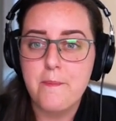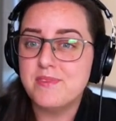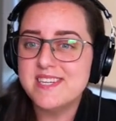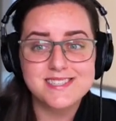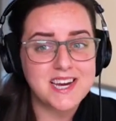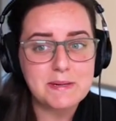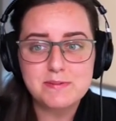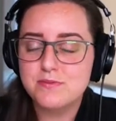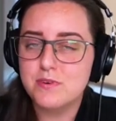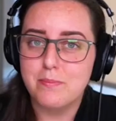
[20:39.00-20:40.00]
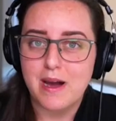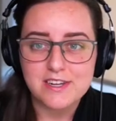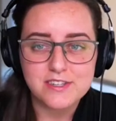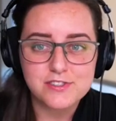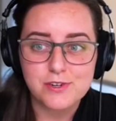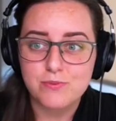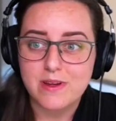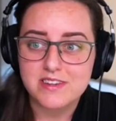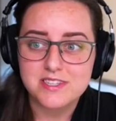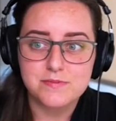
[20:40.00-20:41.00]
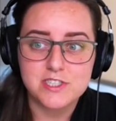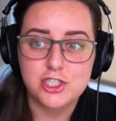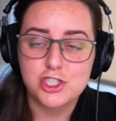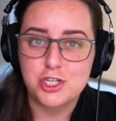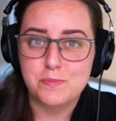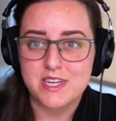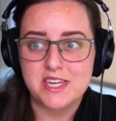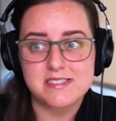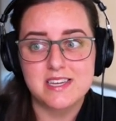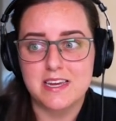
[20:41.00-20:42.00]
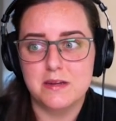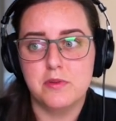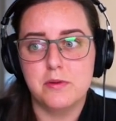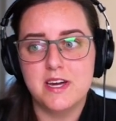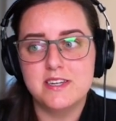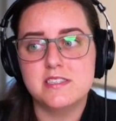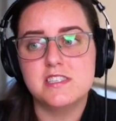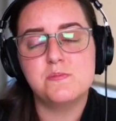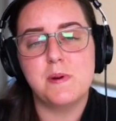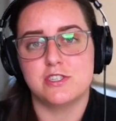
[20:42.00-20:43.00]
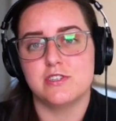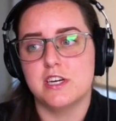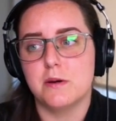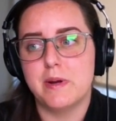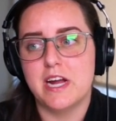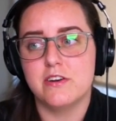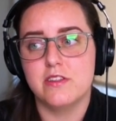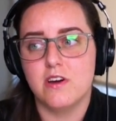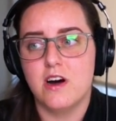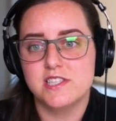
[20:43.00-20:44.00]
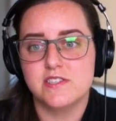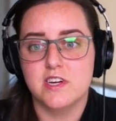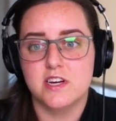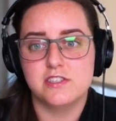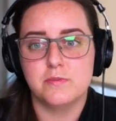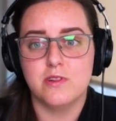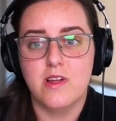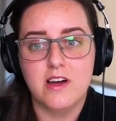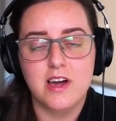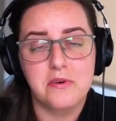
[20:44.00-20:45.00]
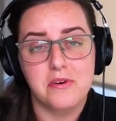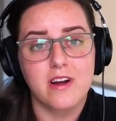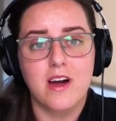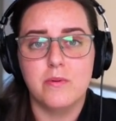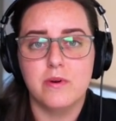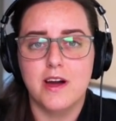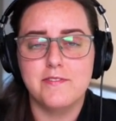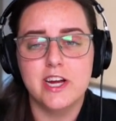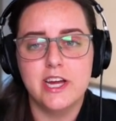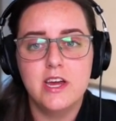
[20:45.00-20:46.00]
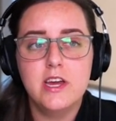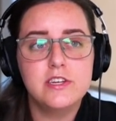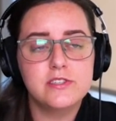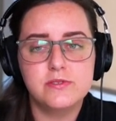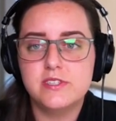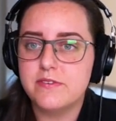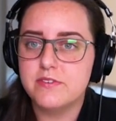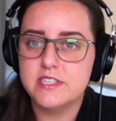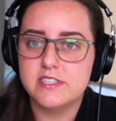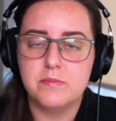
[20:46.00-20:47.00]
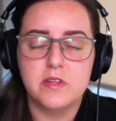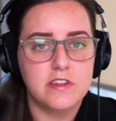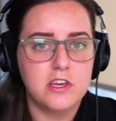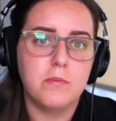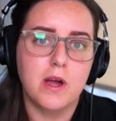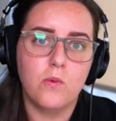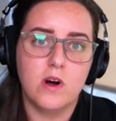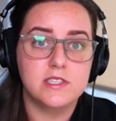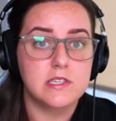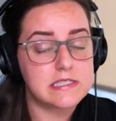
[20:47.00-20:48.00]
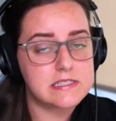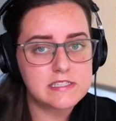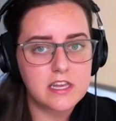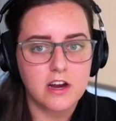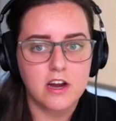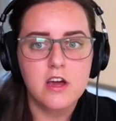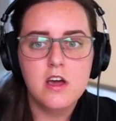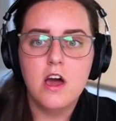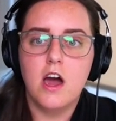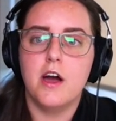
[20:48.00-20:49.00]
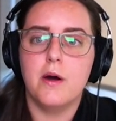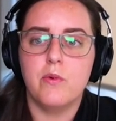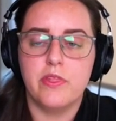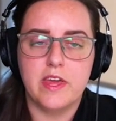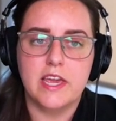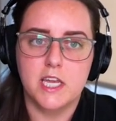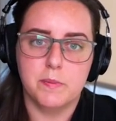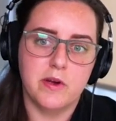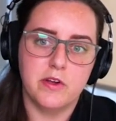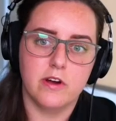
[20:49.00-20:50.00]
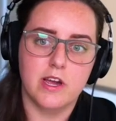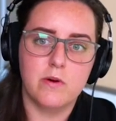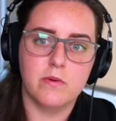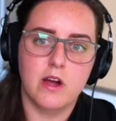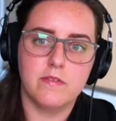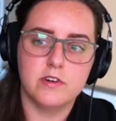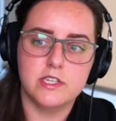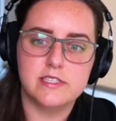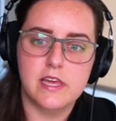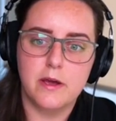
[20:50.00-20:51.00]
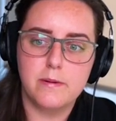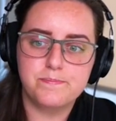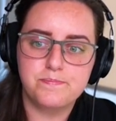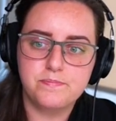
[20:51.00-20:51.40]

These types of reminders are relatively cheap and easy to implement, especially compared to the cost of a customer lockout or account recovery. So definitely something that you might want to consider when thinking about your account recovery setup.